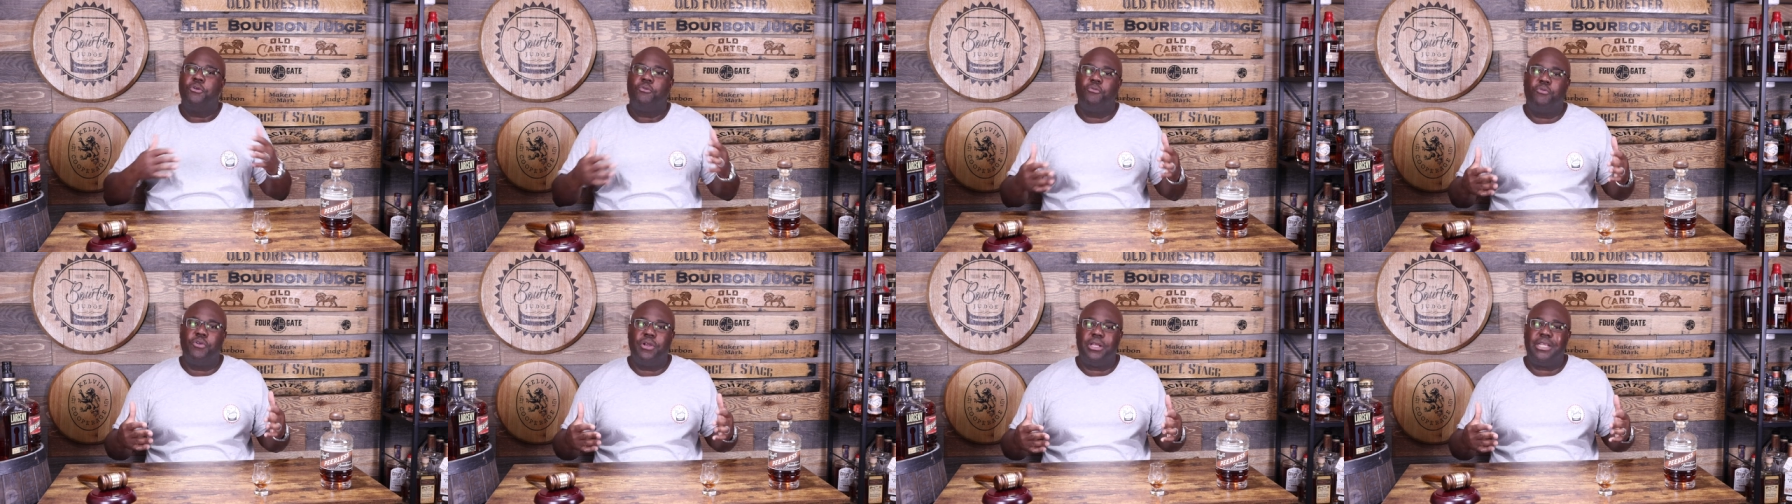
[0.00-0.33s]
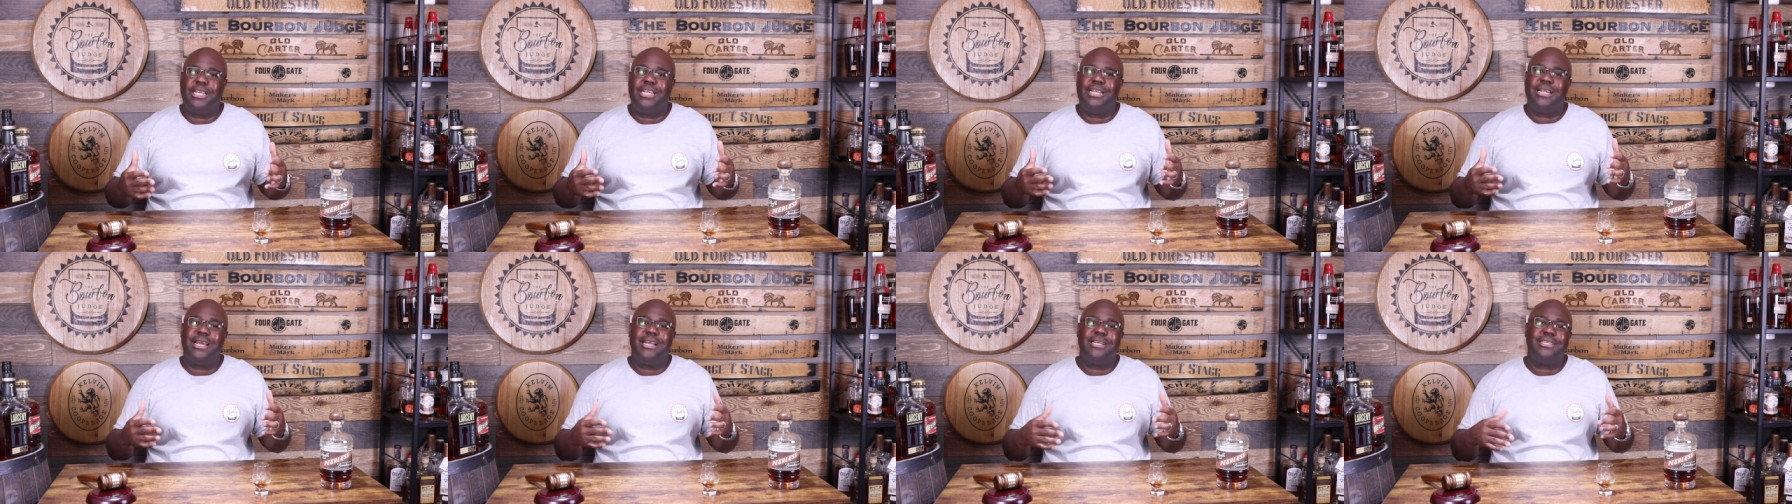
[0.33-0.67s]

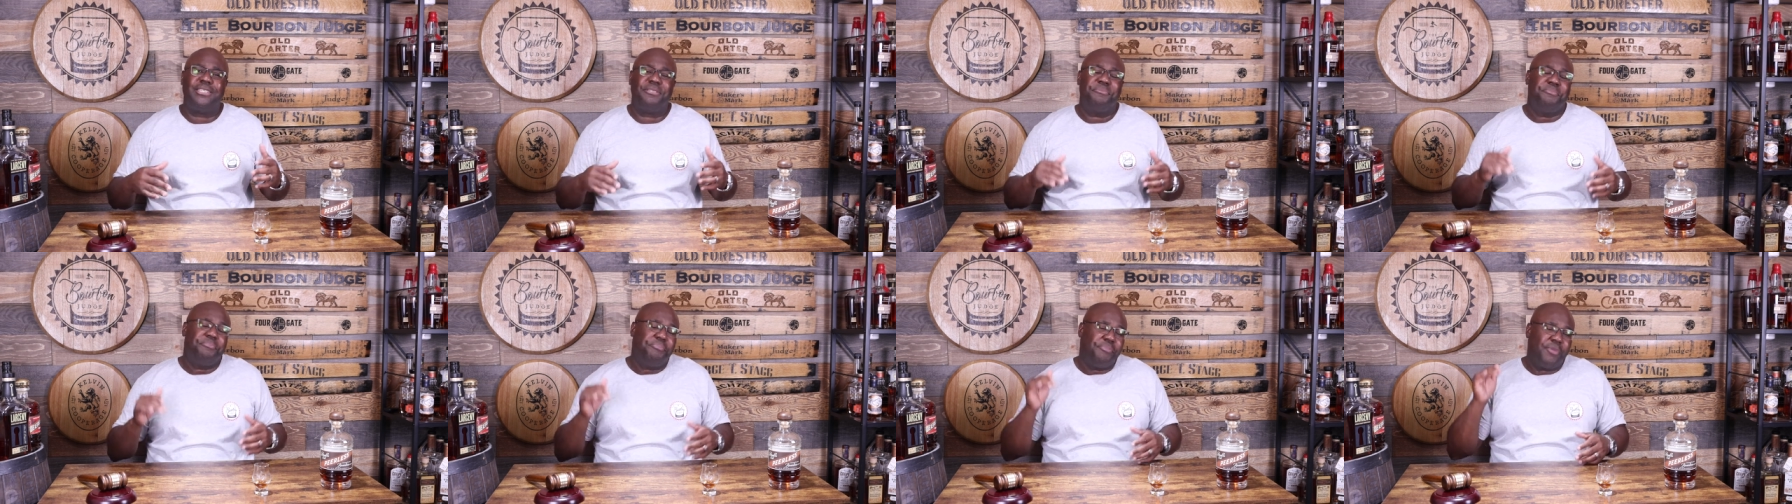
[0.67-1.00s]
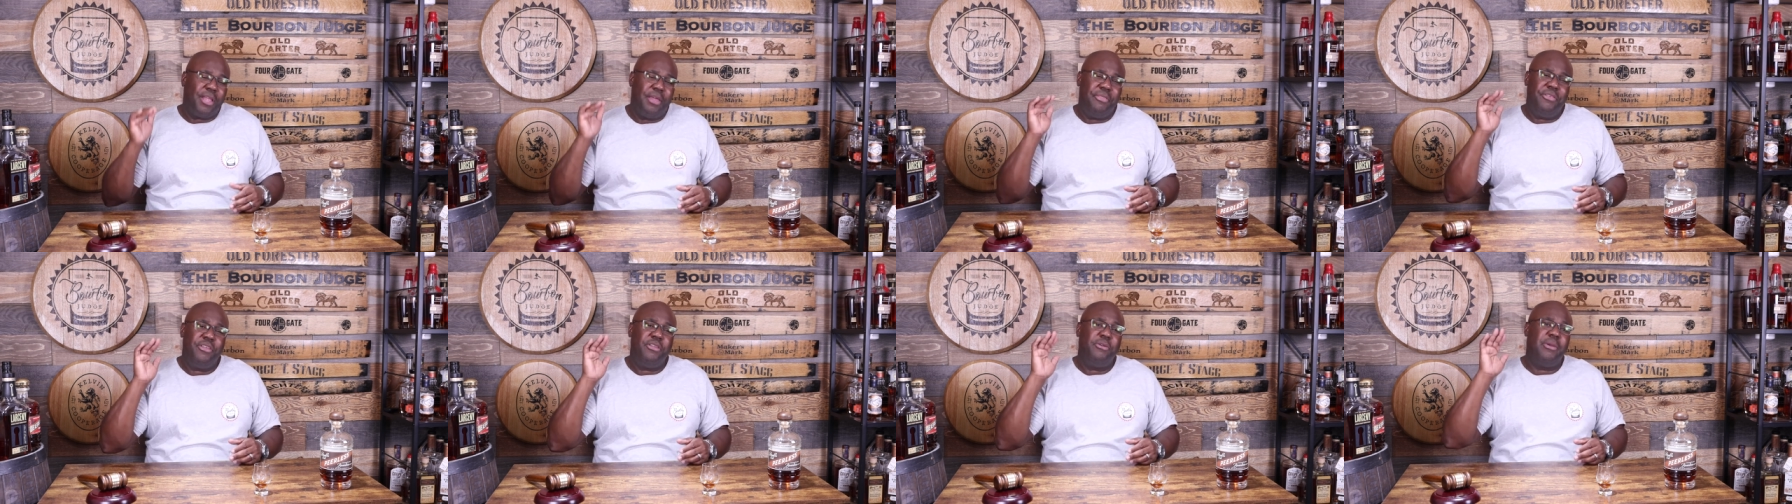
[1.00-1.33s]
really nice,
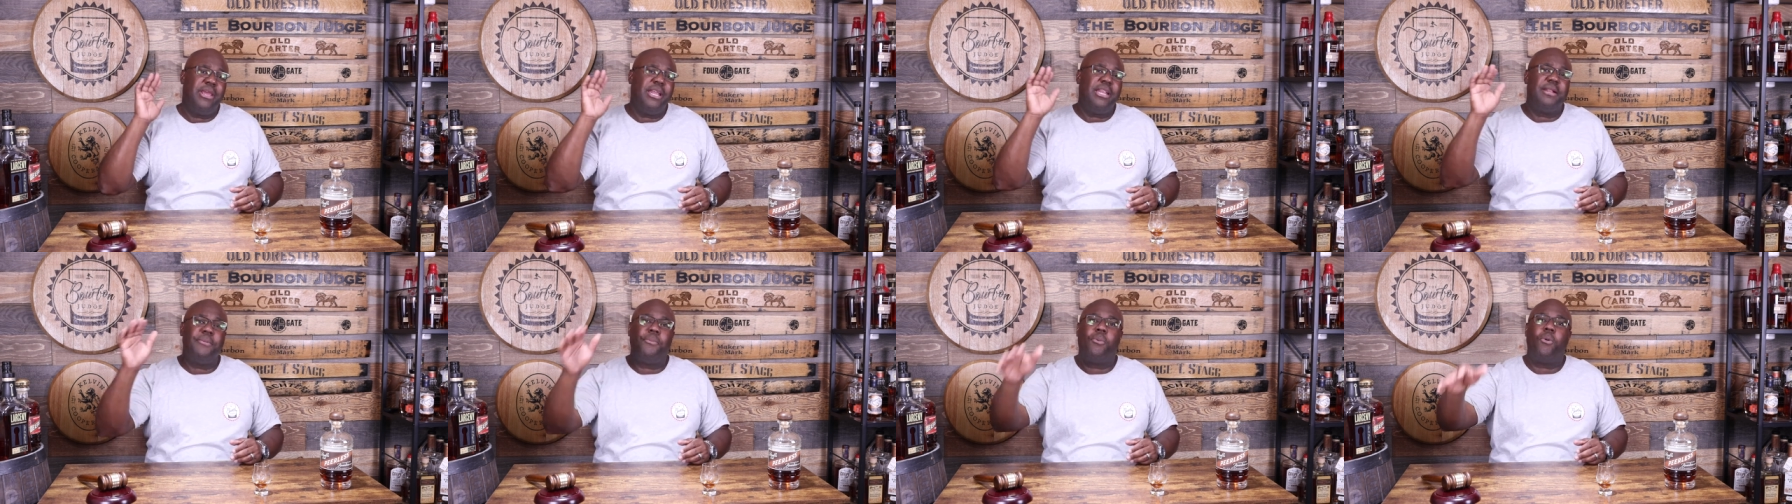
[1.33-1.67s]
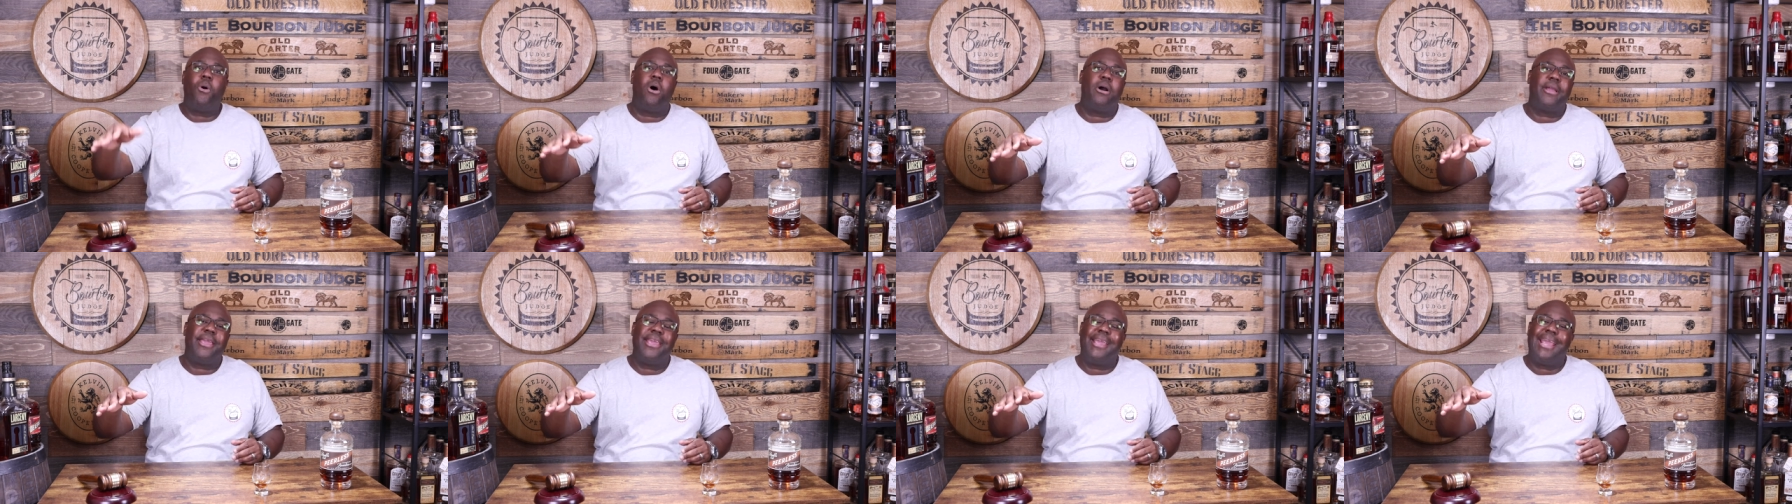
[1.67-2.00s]
and then you end up
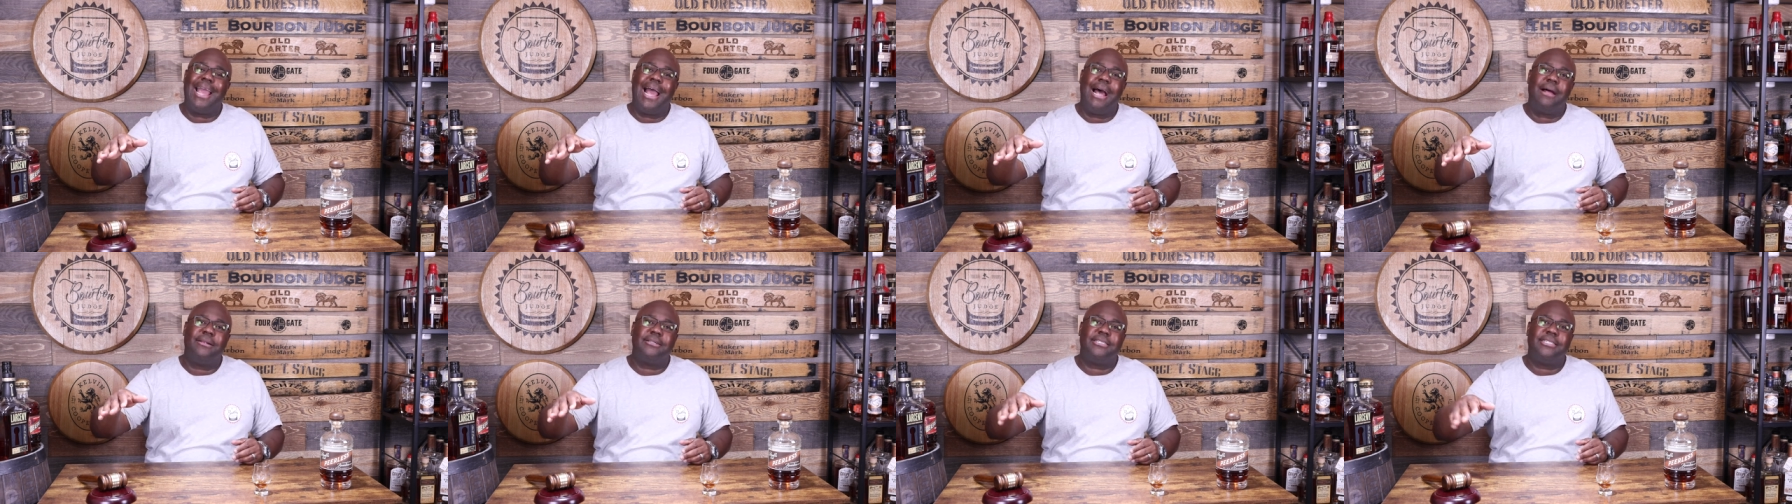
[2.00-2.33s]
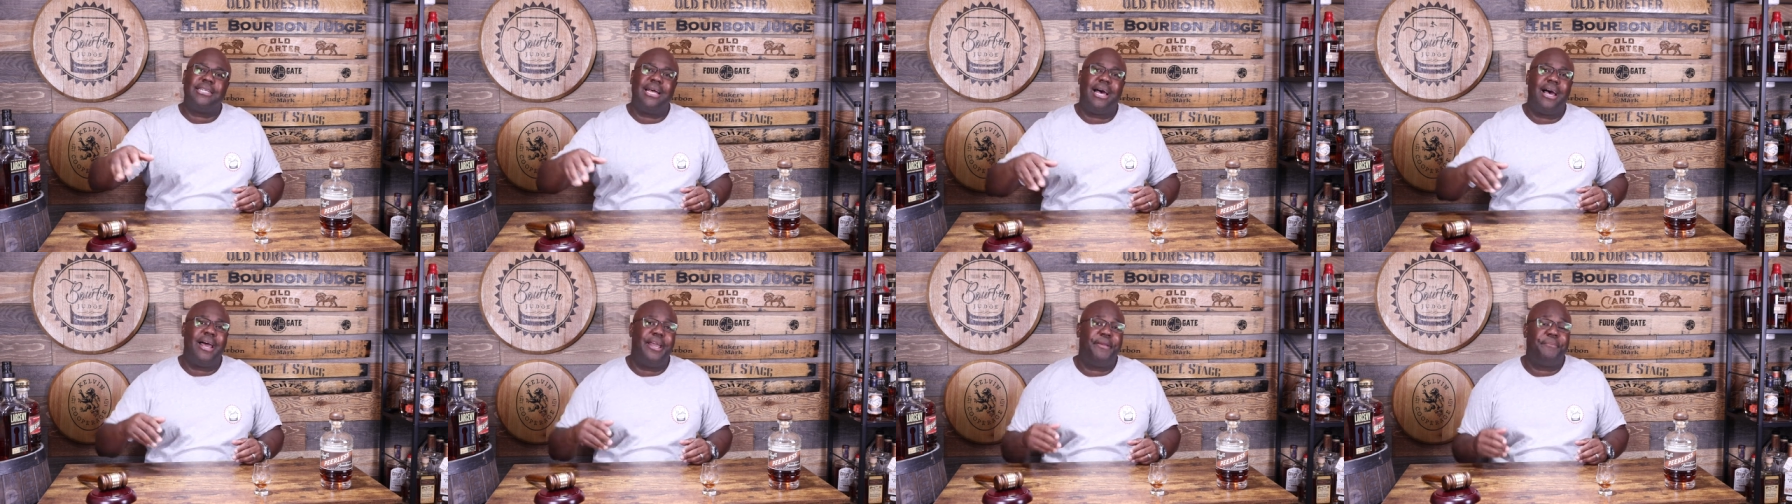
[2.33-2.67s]
walking
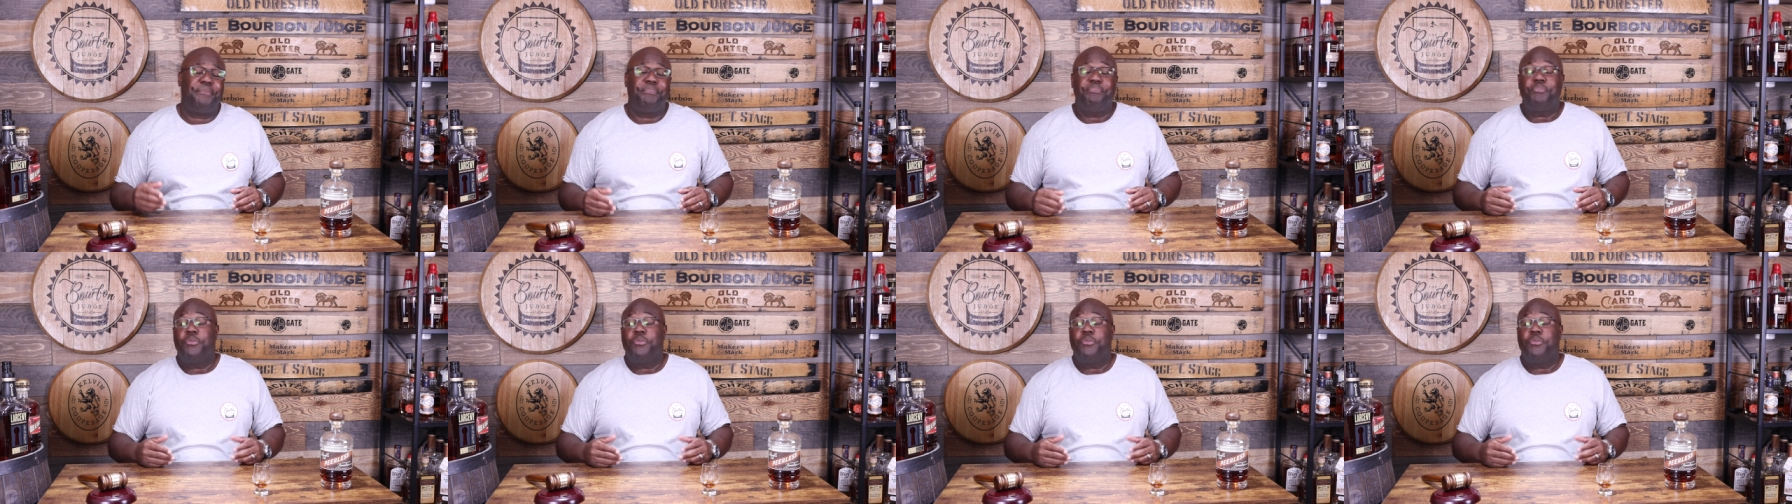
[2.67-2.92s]
outside.